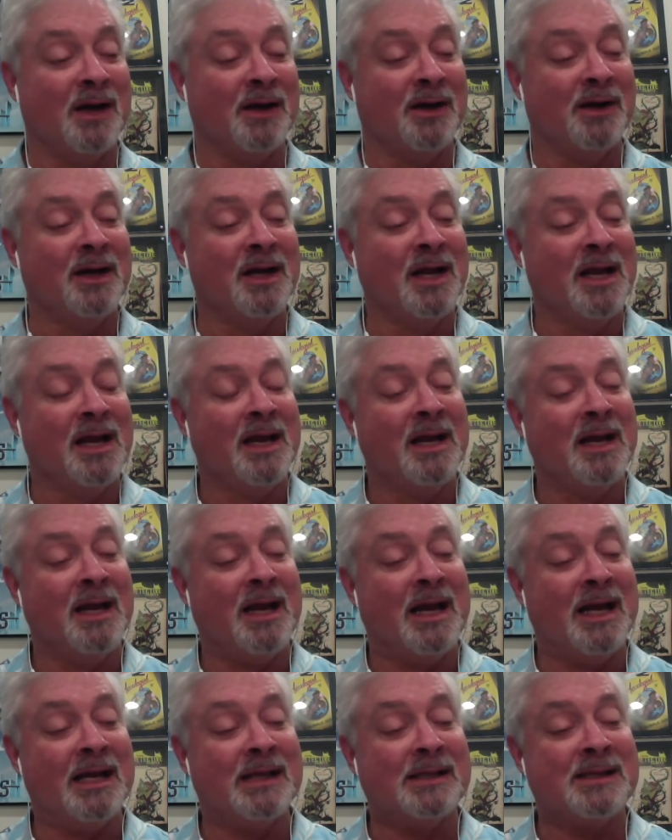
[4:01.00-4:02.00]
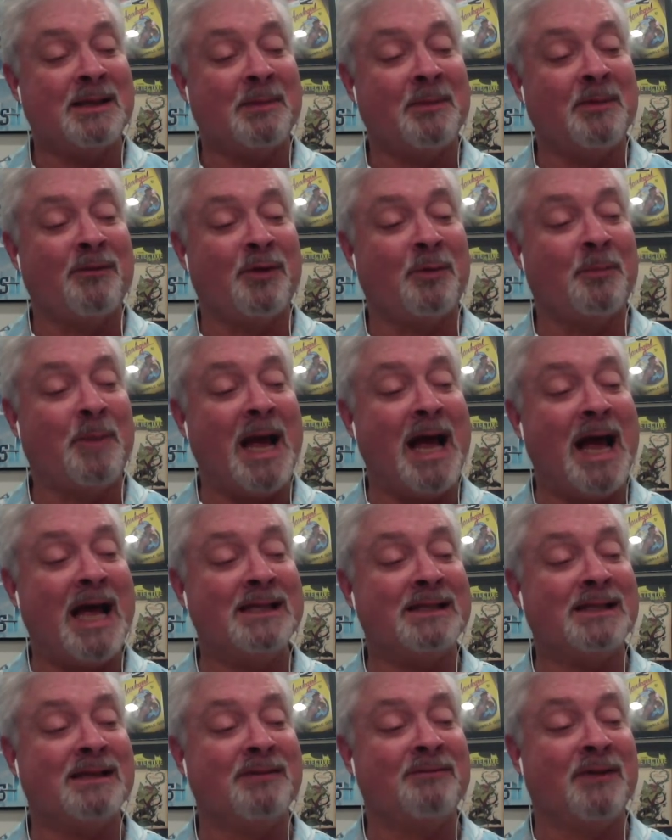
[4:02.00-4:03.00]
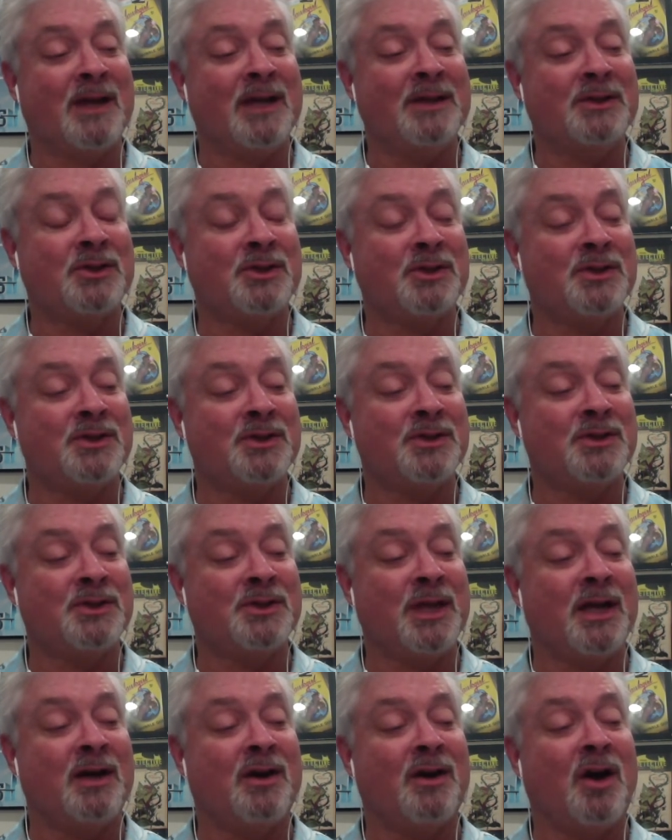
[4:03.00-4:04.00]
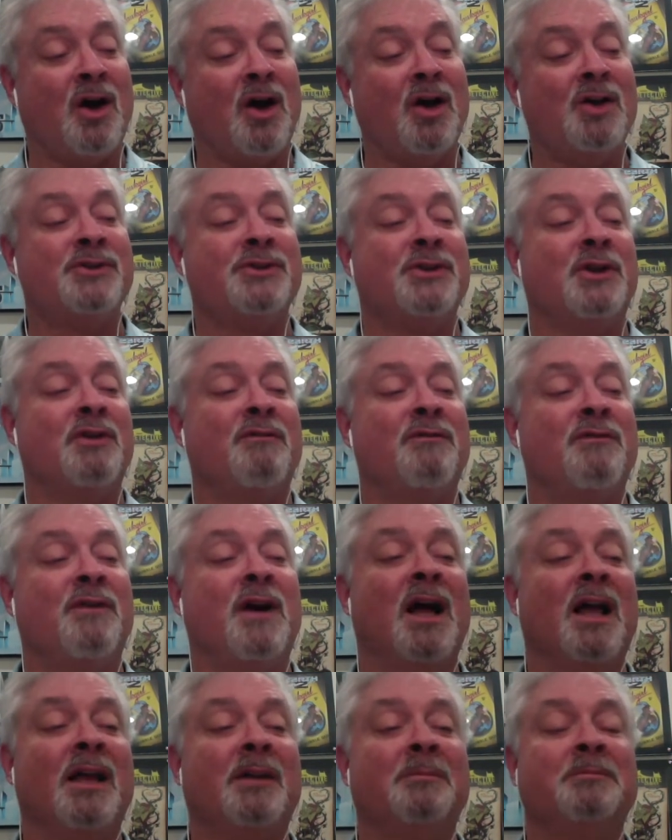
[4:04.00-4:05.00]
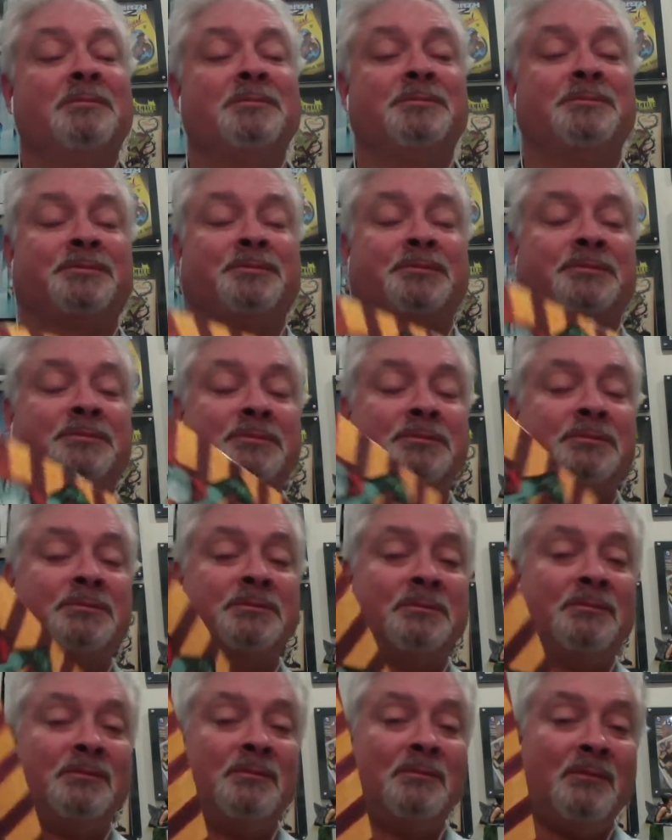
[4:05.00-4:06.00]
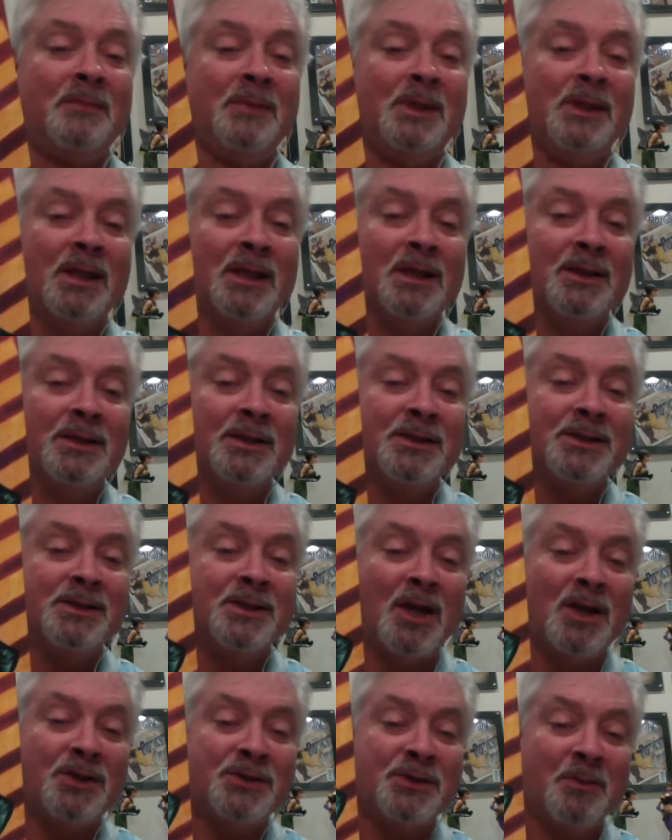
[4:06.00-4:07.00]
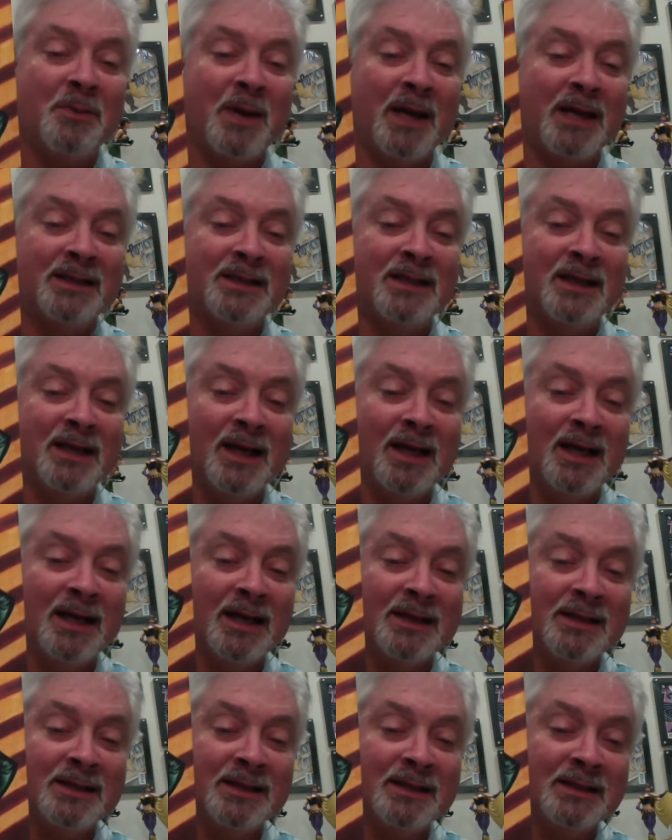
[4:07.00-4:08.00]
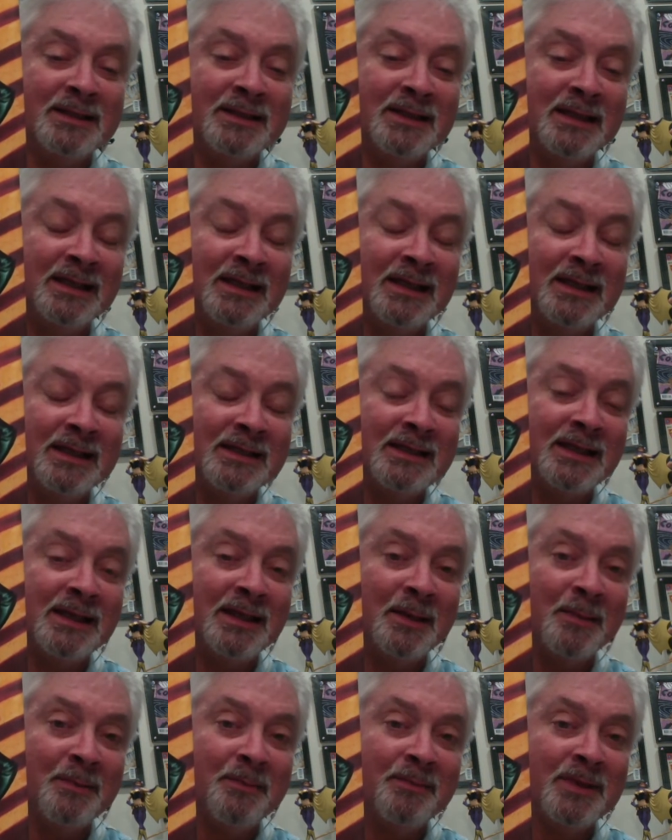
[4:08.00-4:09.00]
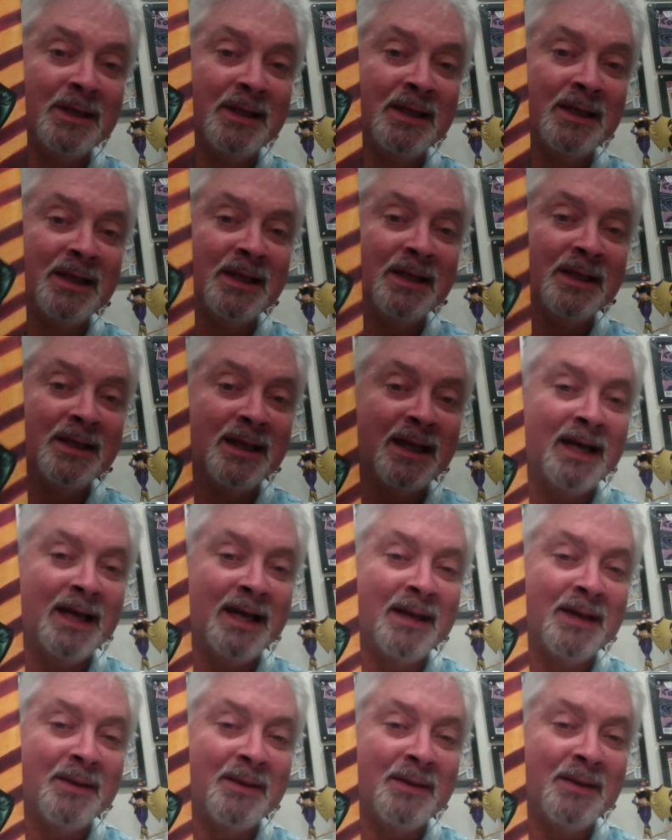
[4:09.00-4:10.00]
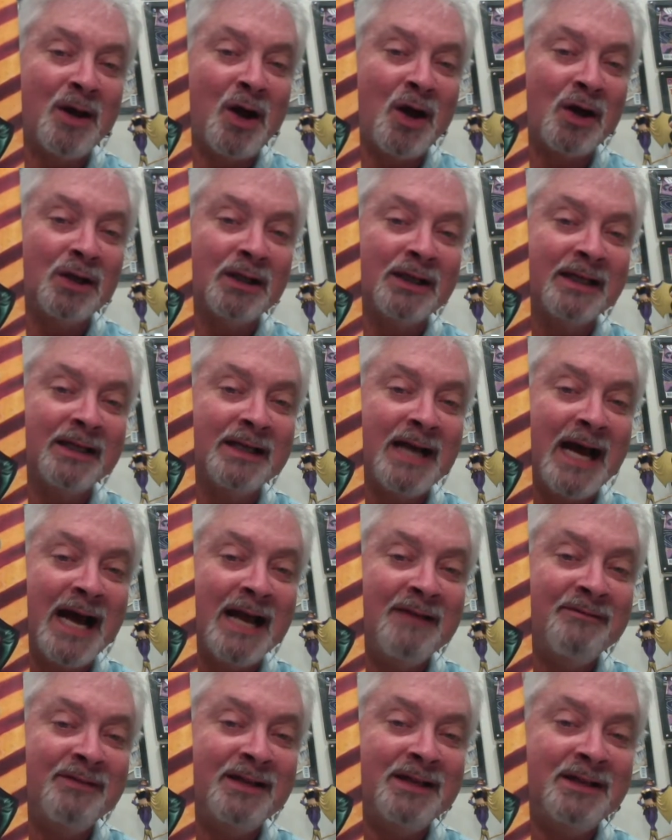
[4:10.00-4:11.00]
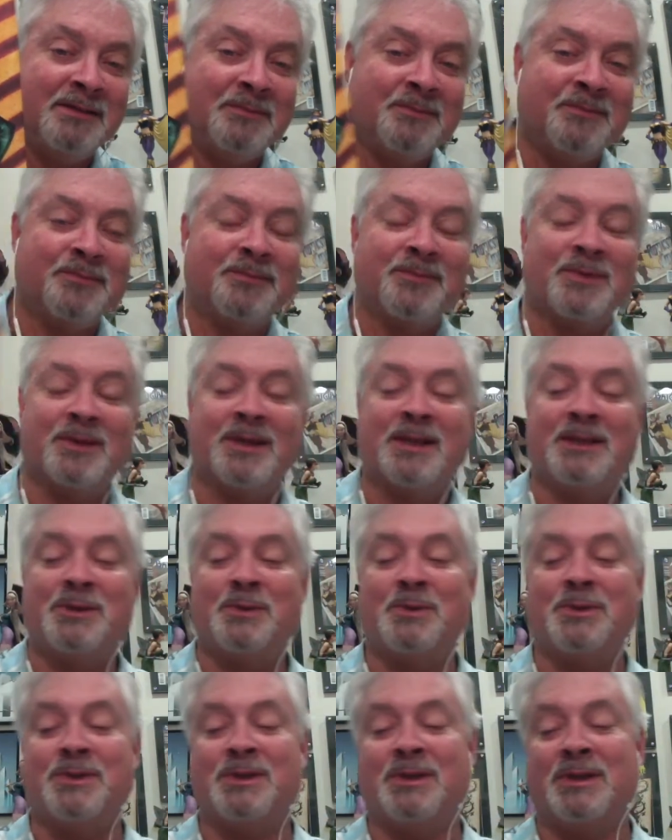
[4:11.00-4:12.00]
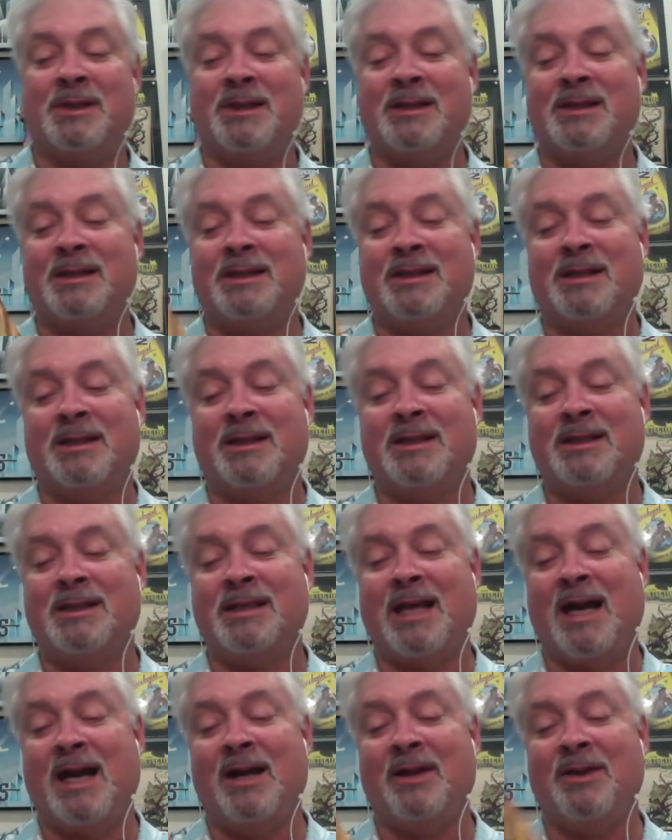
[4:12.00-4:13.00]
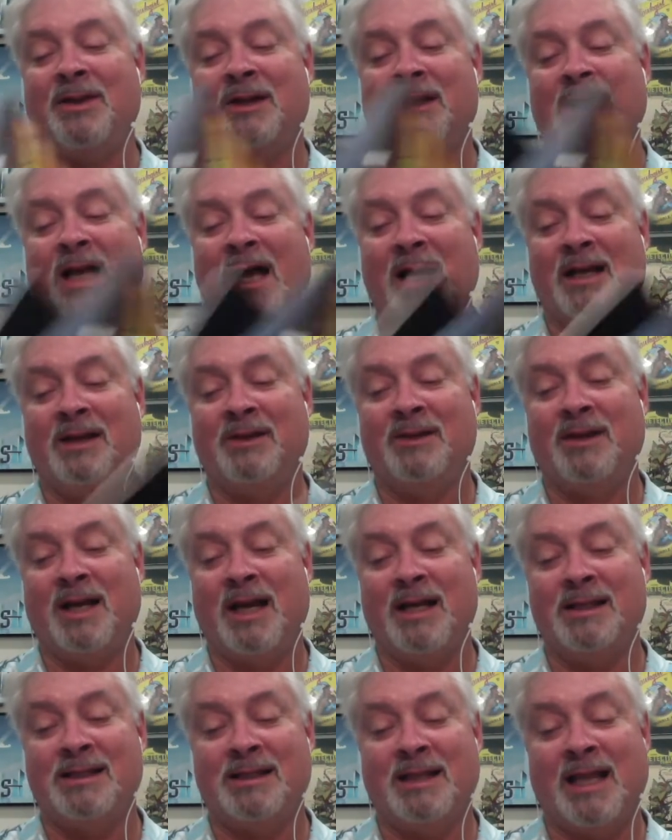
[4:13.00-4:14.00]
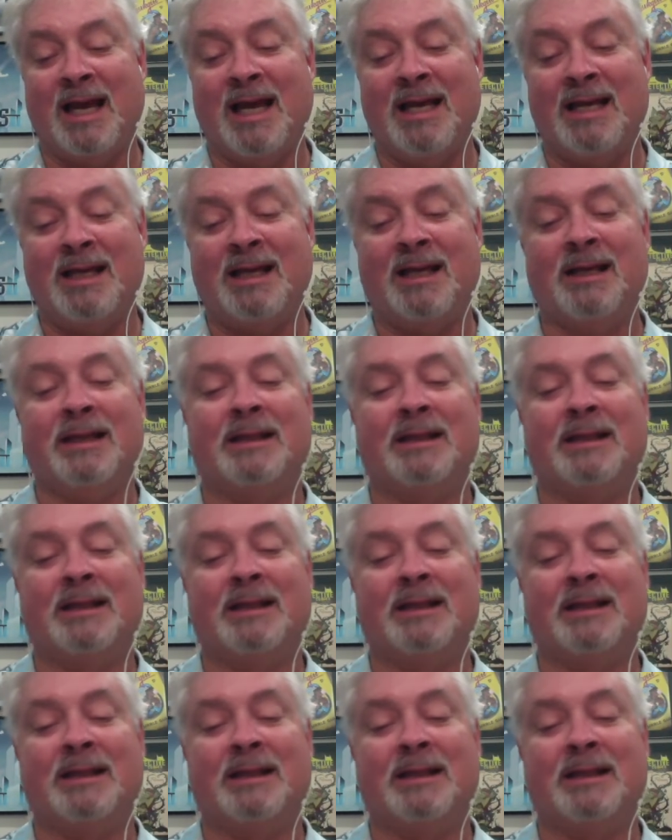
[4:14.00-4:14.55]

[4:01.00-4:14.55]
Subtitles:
her. Some of her past adventures that are also fun. This is also by Dini and Tim. Harley and Ivy. This is in the style that a lot of you guys like,